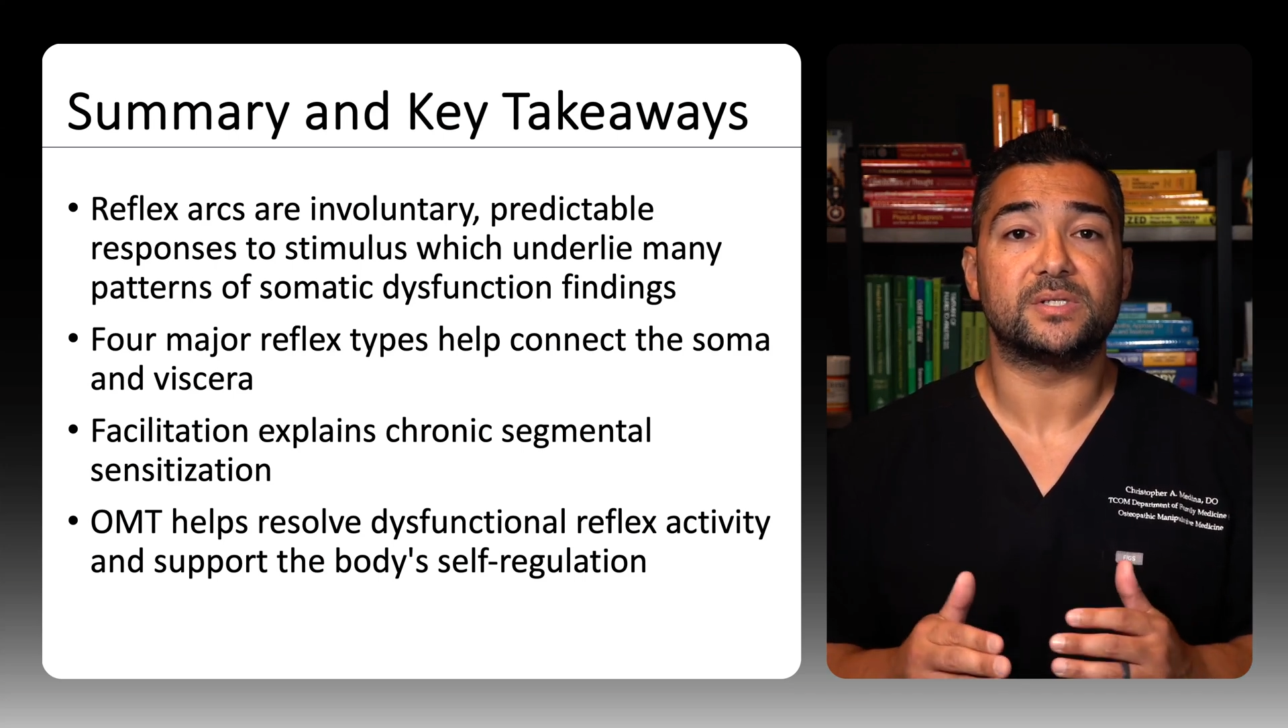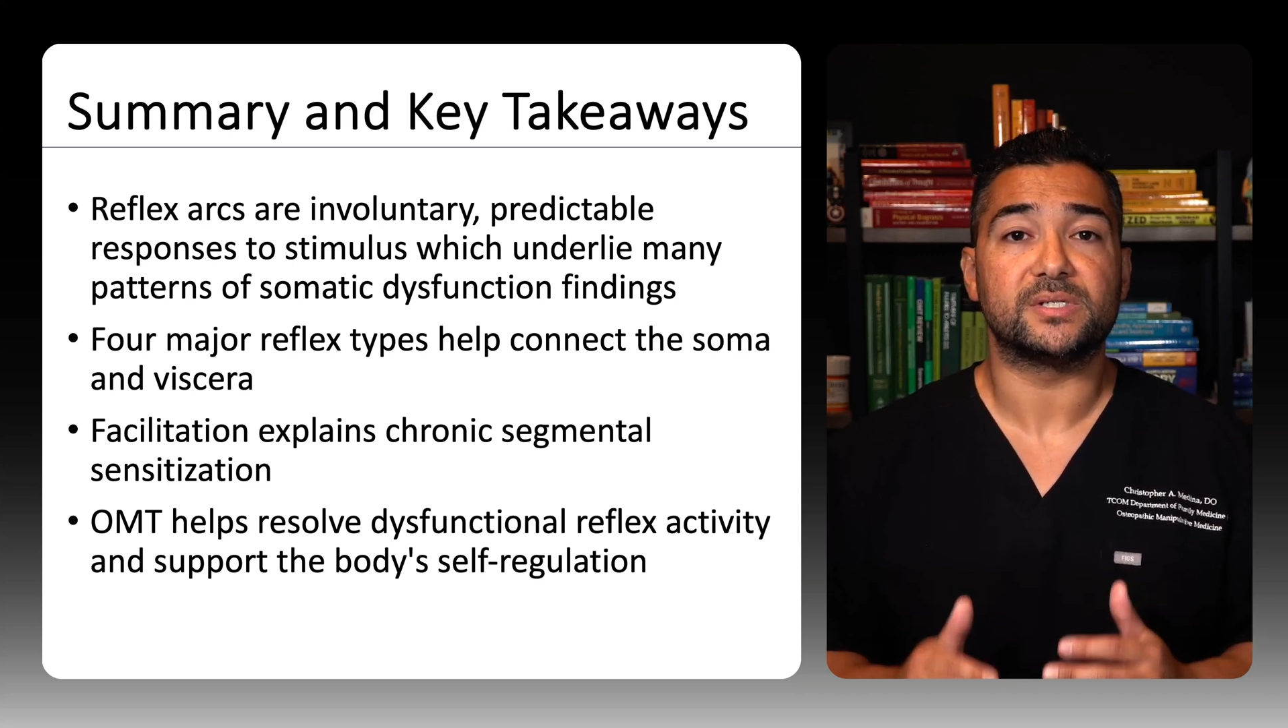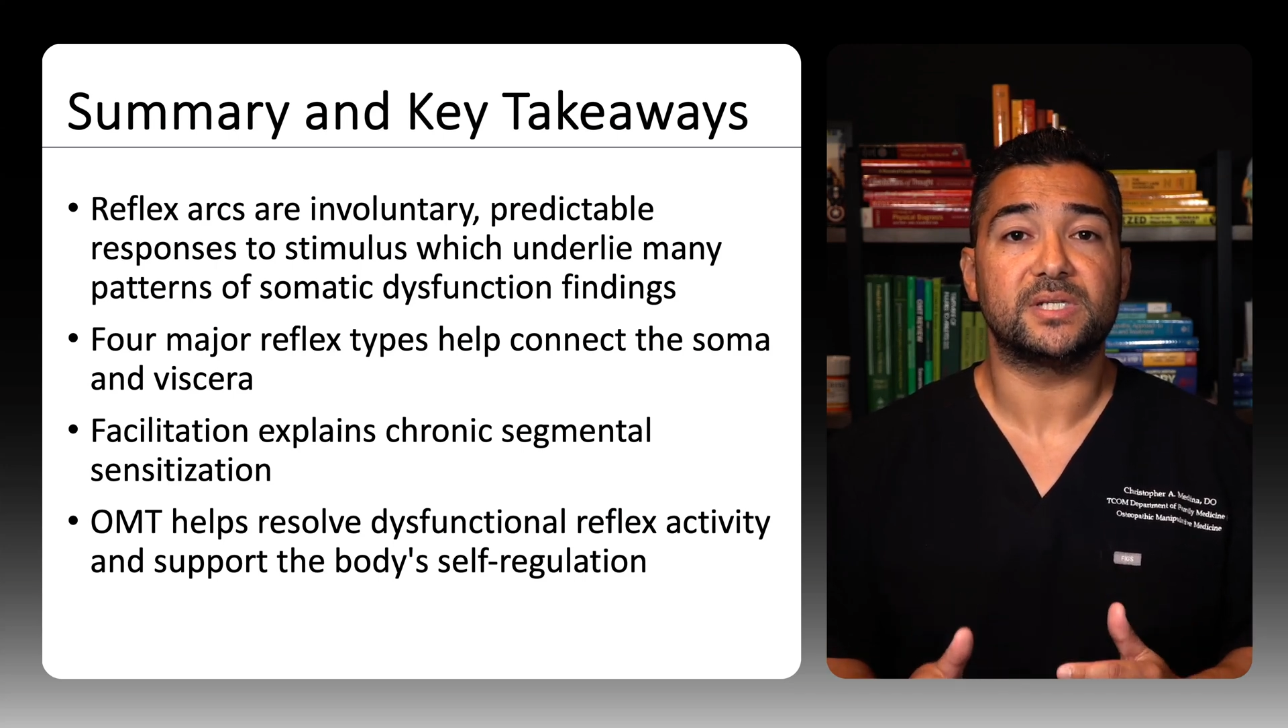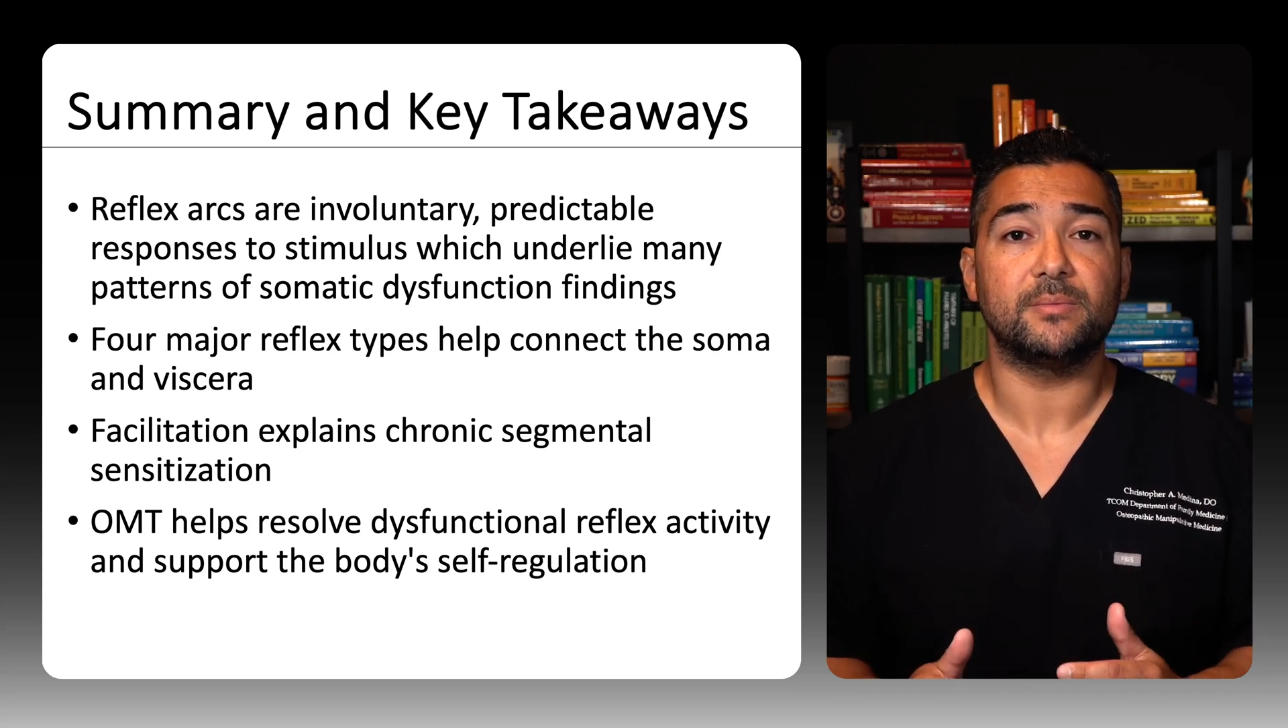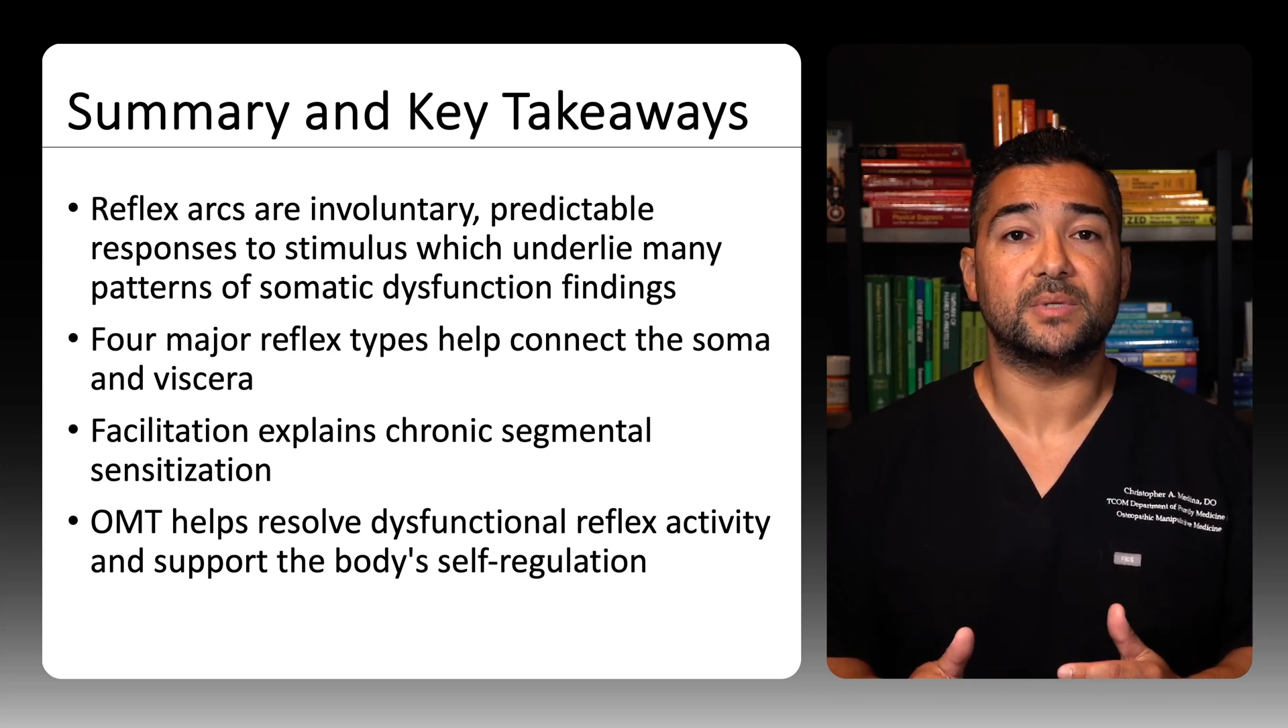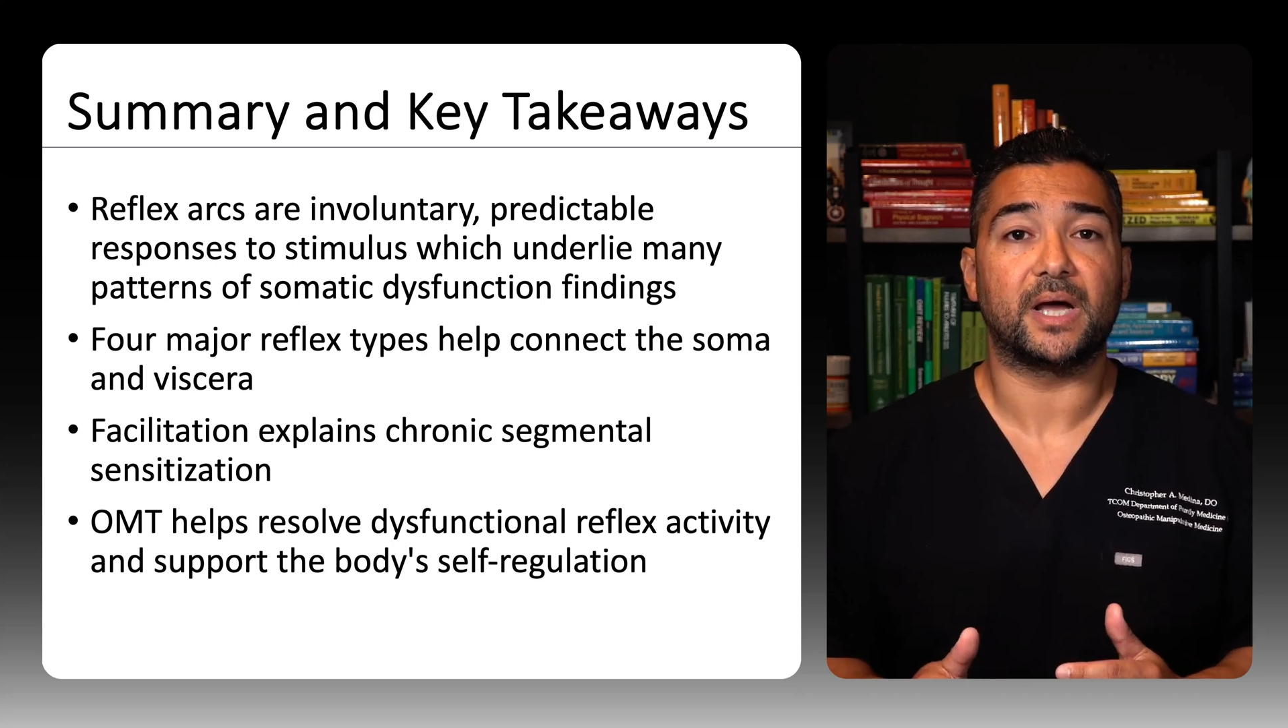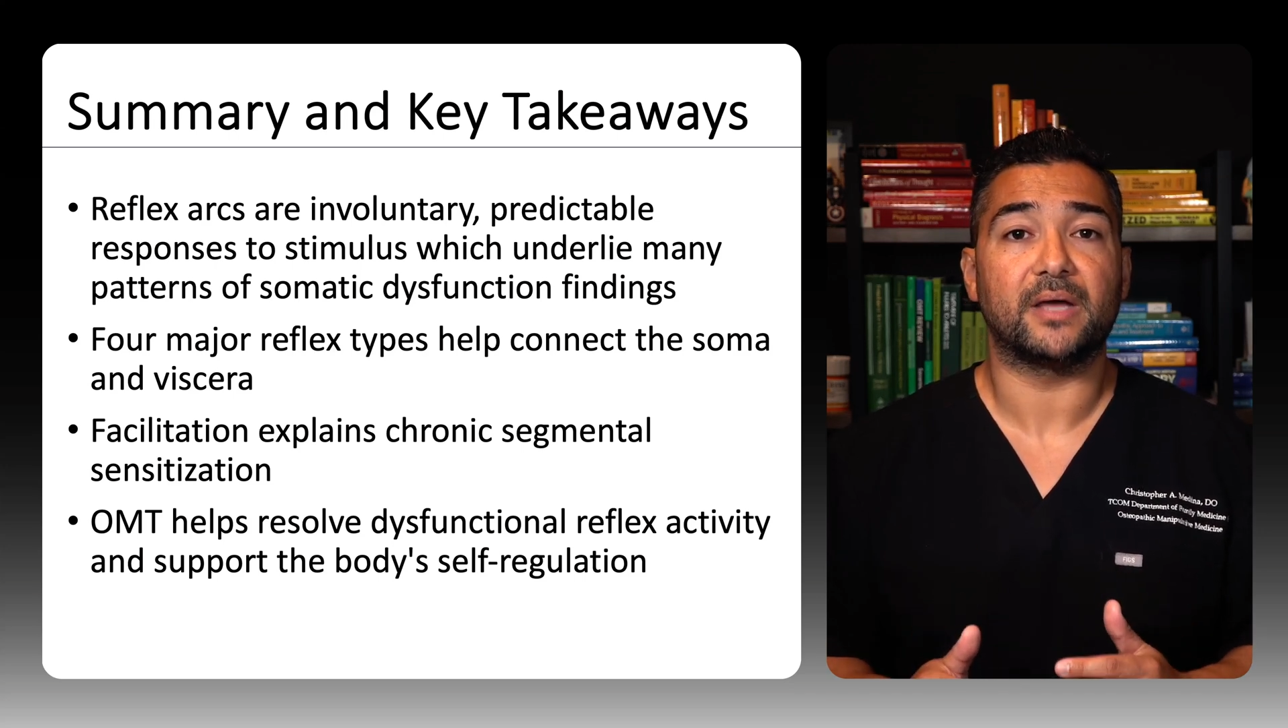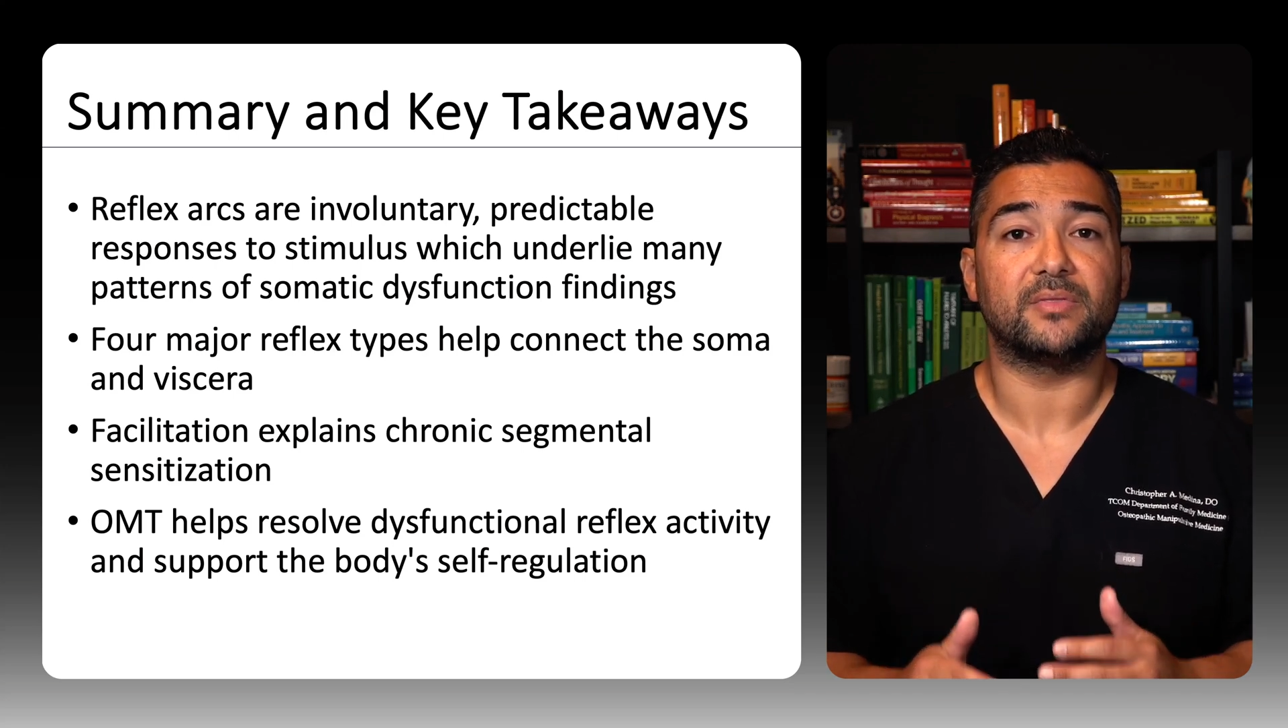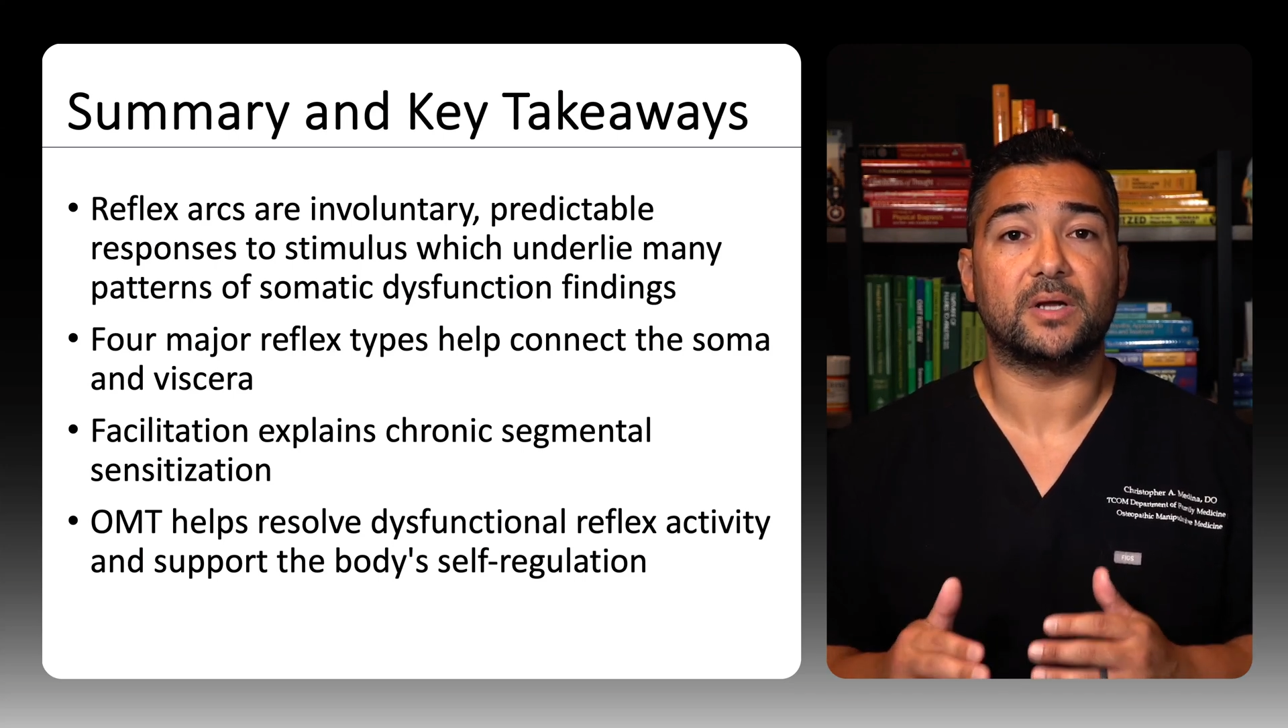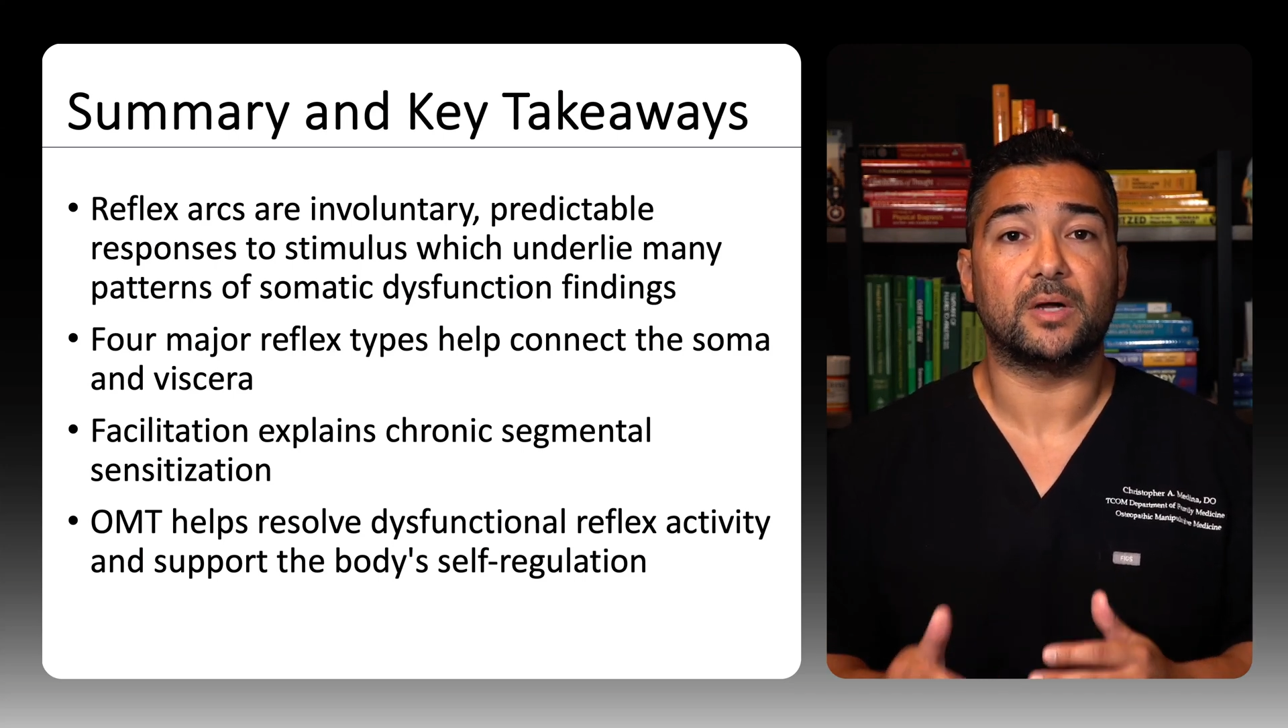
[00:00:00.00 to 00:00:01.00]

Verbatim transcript: to stimuli that